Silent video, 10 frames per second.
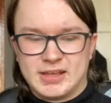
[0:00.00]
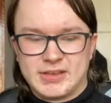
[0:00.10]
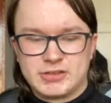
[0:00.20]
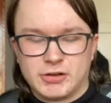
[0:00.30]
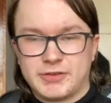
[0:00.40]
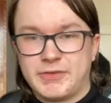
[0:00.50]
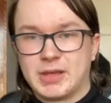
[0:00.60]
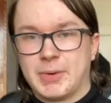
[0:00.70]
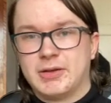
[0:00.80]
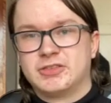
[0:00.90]
It gives you a lot to
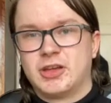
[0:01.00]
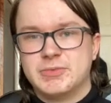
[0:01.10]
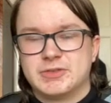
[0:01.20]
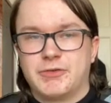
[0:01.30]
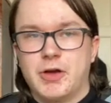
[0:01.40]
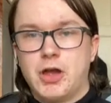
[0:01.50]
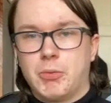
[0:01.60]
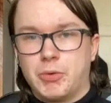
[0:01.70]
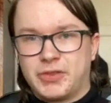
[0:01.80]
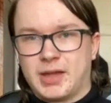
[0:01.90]
think about in terms of
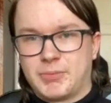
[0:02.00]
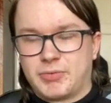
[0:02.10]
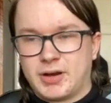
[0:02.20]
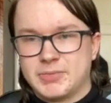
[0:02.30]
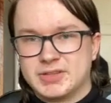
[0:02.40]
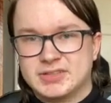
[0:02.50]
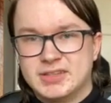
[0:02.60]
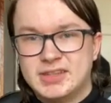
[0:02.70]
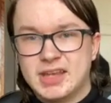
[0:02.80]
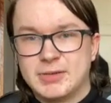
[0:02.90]
what that Prime Minister
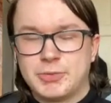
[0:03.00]
did,